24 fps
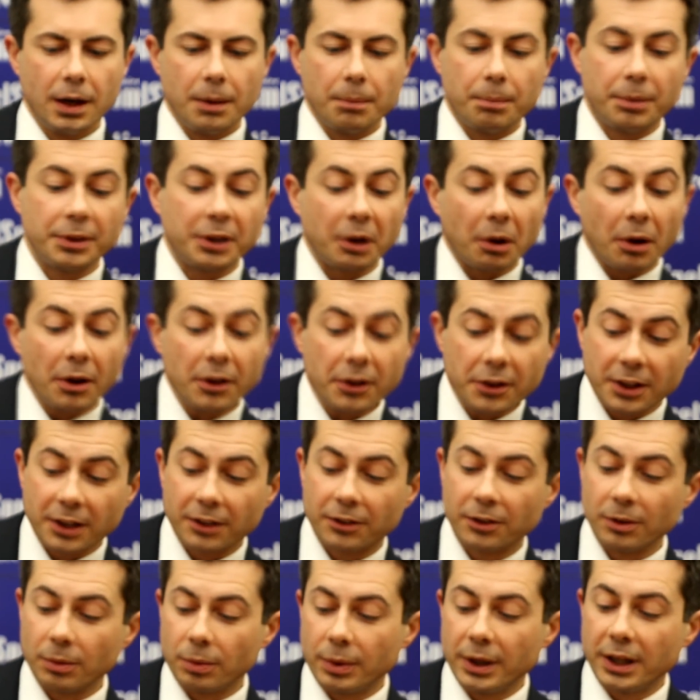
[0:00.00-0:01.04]
But there are other
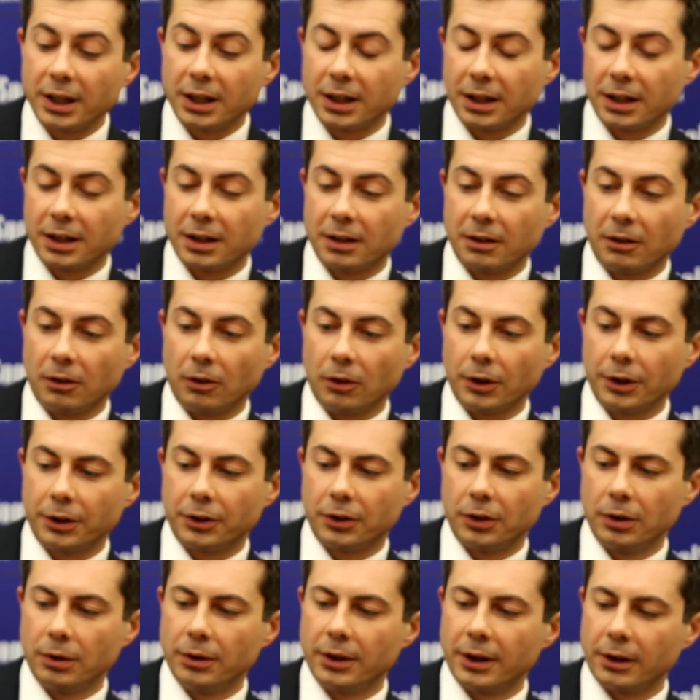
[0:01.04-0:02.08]
things that we can look
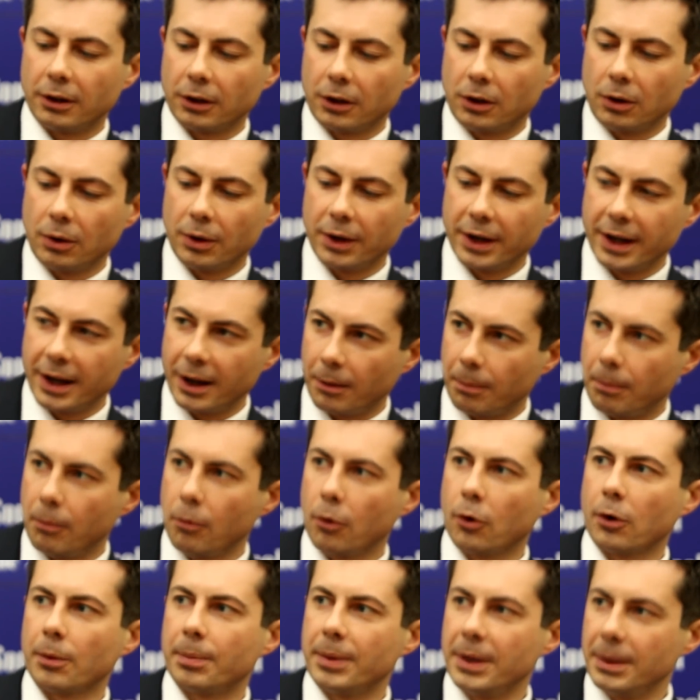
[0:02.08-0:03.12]
to that are going to help
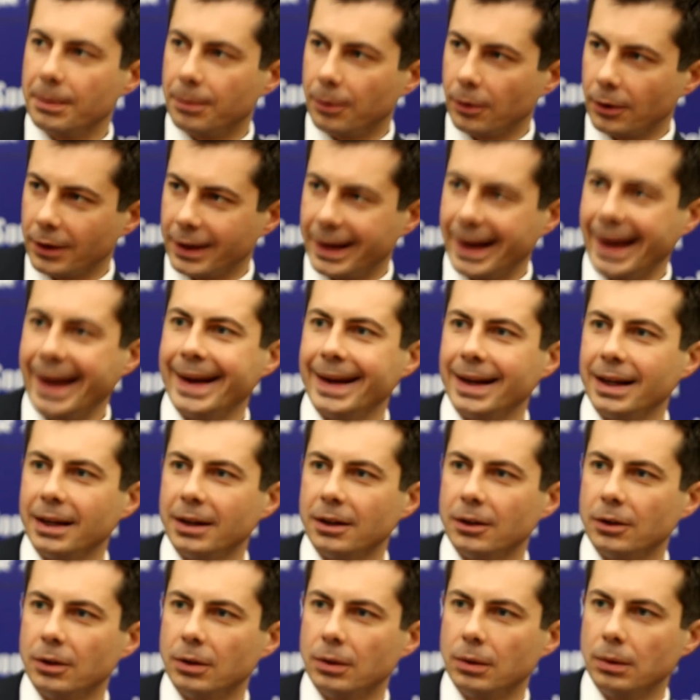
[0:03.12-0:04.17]
more people
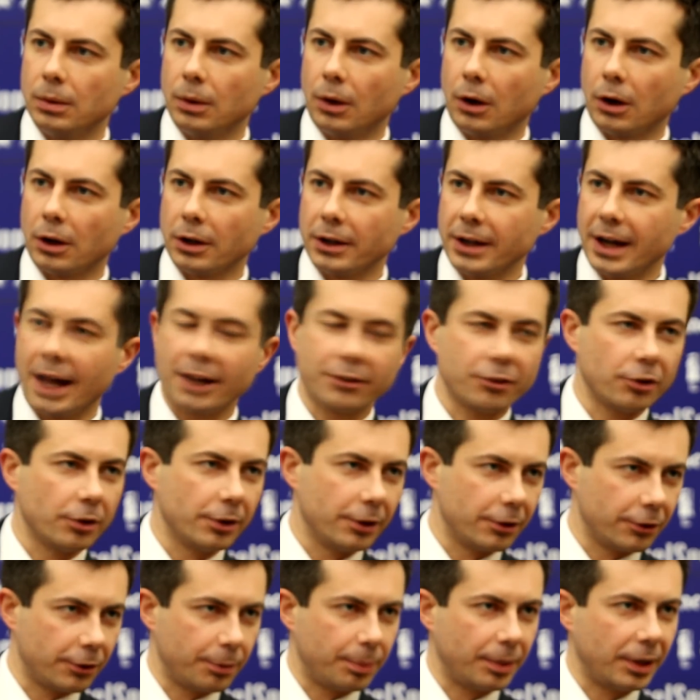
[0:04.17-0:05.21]
gain who are not sure
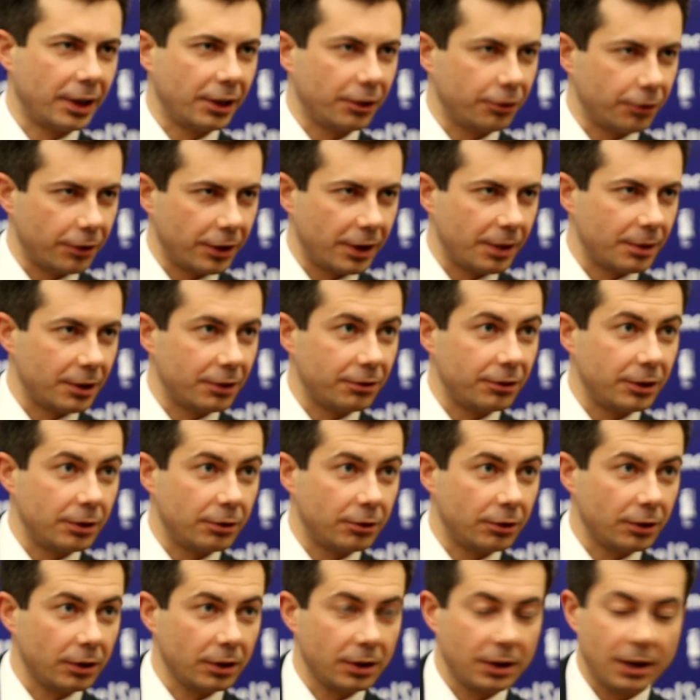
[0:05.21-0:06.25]
there's a place for them in the
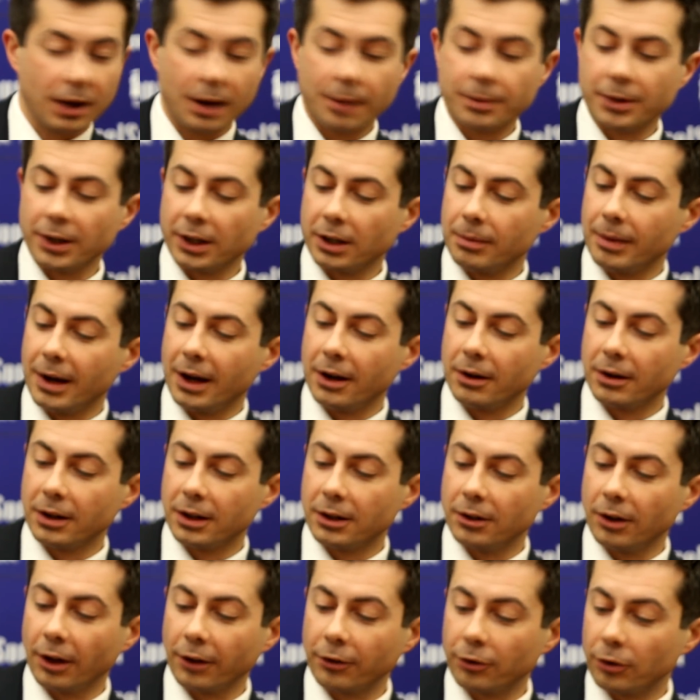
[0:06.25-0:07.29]
future. I'm thinking about
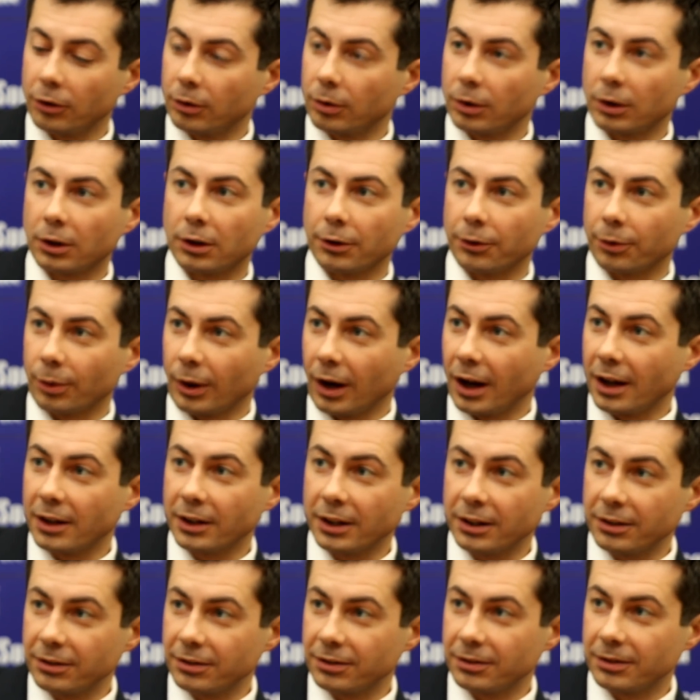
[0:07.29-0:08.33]
industrial workers where I
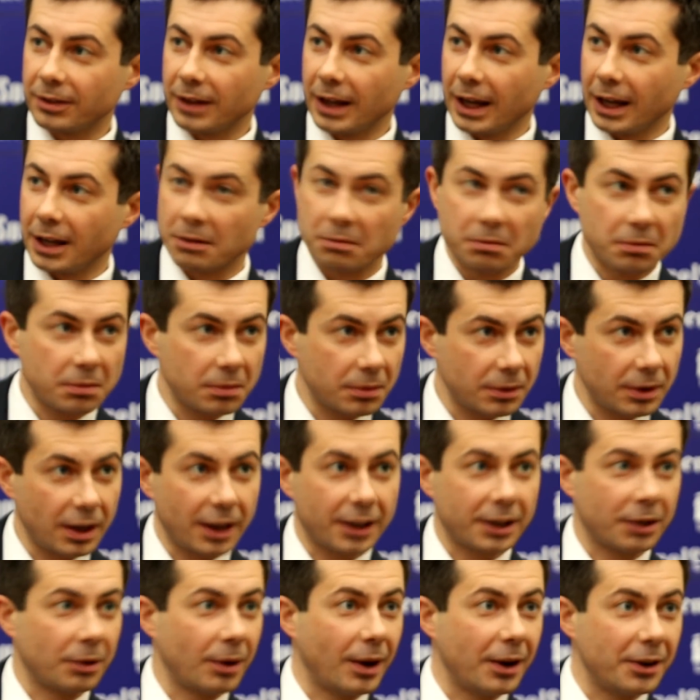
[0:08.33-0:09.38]
live, and I
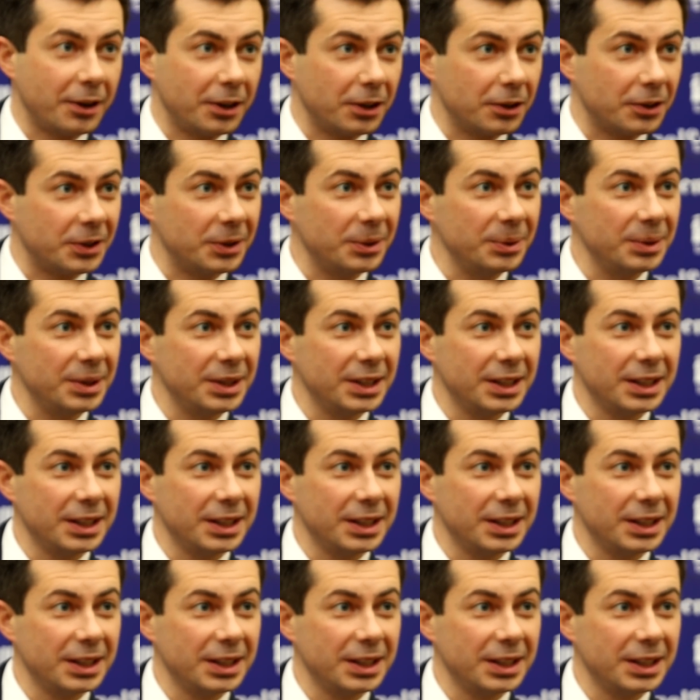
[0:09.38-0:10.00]
think around here too,